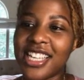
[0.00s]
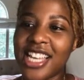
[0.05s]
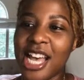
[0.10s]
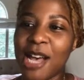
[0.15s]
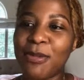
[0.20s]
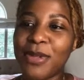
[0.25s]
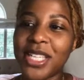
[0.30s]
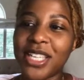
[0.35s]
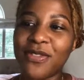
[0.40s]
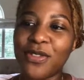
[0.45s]
I'm
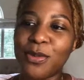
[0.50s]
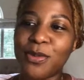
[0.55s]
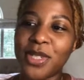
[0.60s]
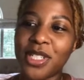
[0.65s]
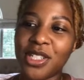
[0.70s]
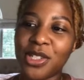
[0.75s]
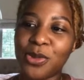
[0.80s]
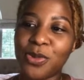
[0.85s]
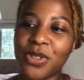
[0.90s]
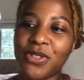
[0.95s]
gonna give him a
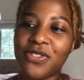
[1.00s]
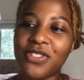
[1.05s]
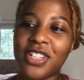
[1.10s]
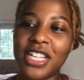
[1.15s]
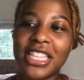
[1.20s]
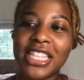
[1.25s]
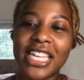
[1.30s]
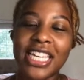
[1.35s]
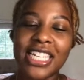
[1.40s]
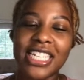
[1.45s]
good one for
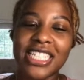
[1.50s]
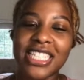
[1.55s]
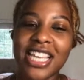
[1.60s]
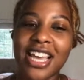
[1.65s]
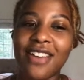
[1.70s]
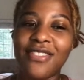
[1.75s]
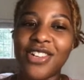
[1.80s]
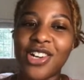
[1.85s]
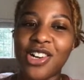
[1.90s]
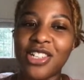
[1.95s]
Elaine because I
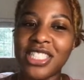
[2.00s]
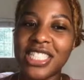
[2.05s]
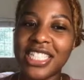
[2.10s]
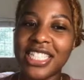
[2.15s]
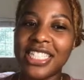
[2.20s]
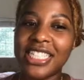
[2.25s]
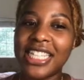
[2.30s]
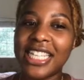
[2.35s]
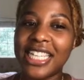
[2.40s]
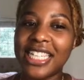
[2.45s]
have an auntie
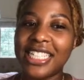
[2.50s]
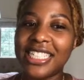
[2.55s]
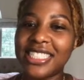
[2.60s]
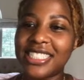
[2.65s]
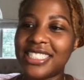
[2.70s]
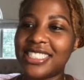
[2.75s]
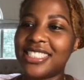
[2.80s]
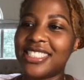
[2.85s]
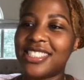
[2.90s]
Elaine.